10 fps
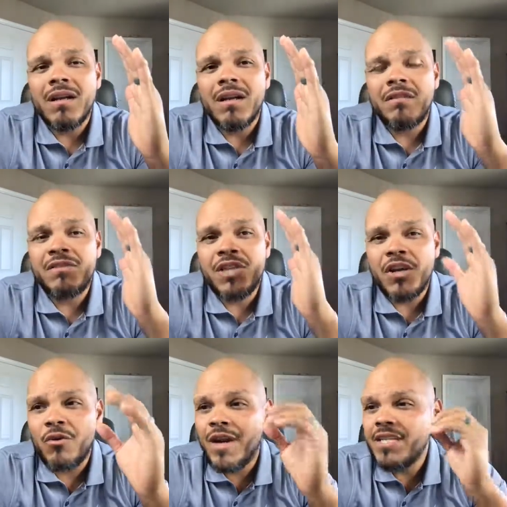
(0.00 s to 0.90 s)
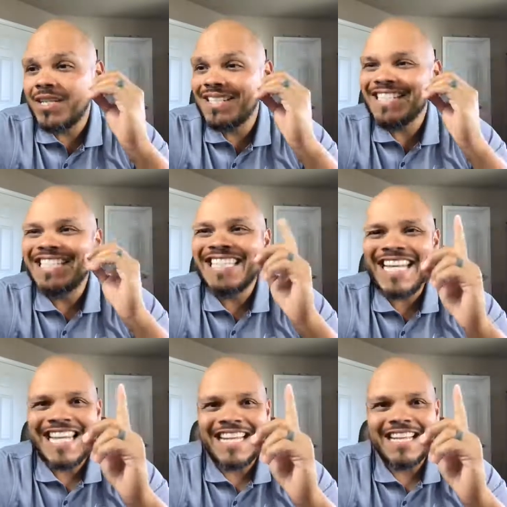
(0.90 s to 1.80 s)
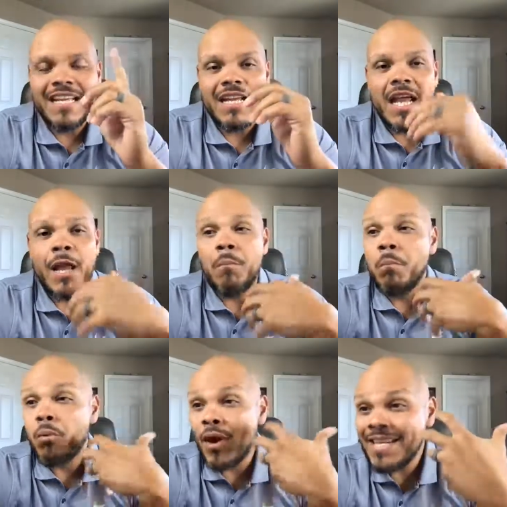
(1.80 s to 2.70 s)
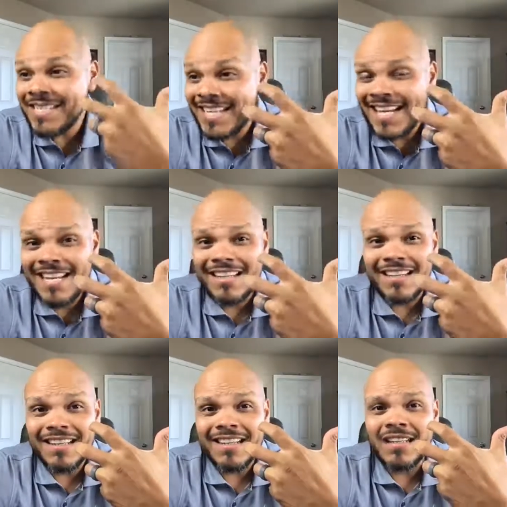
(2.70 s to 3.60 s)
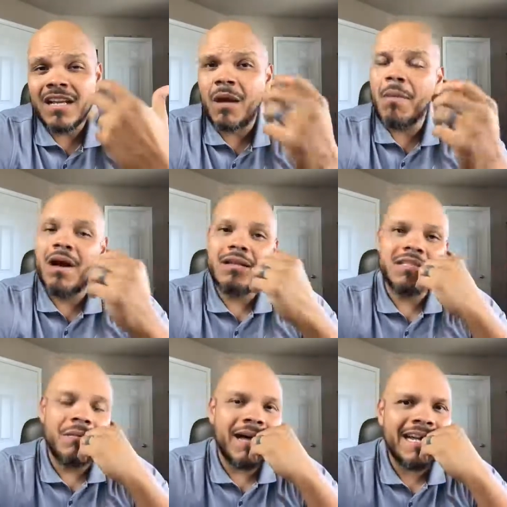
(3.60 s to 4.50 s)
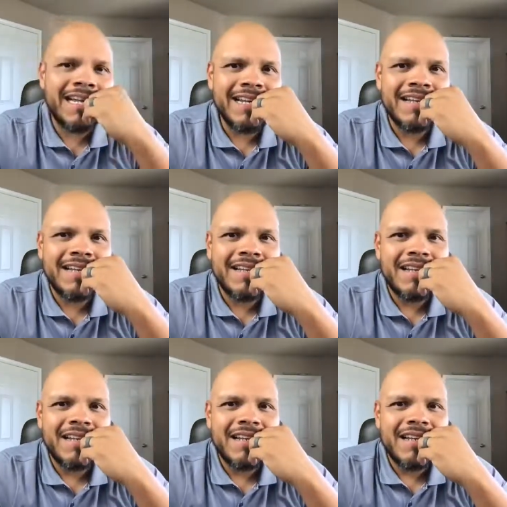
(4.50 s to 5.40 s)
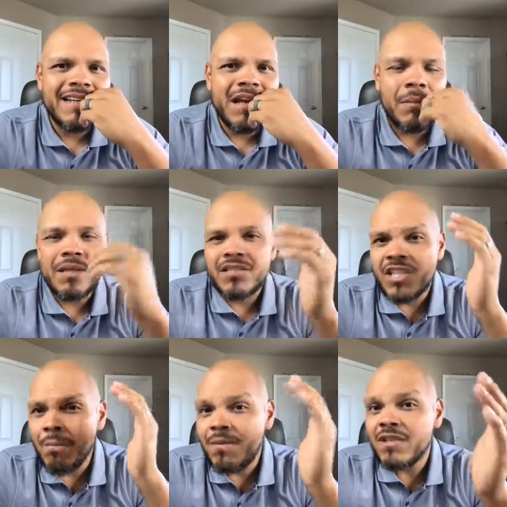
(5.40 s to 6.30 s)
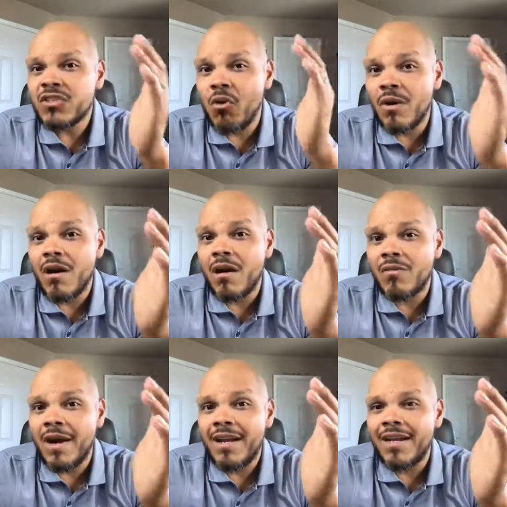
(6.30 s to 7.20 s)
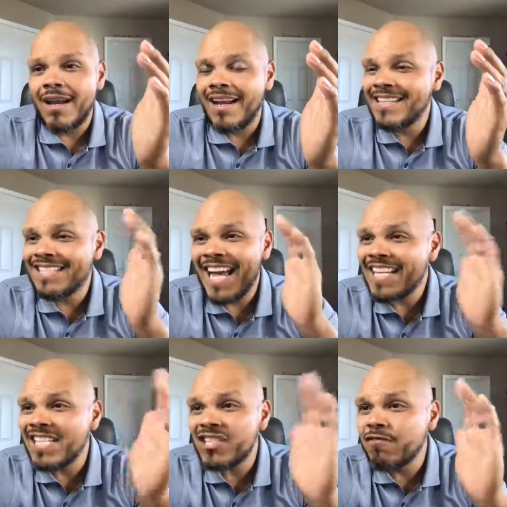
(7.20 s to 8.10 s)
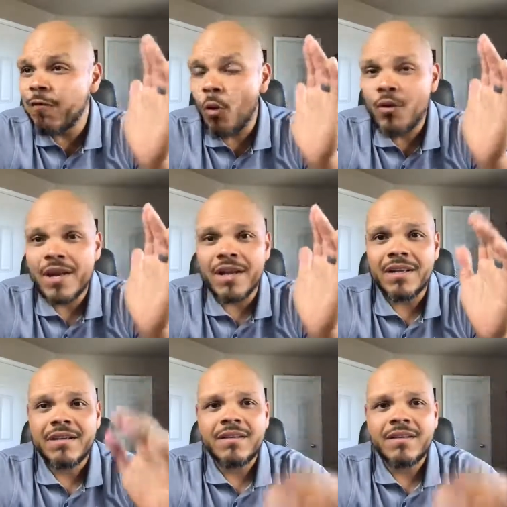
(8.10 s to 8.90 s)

of Generation Z embracing it? Come on, somebody. I mean, something's going on, right? And it's not dysphoria.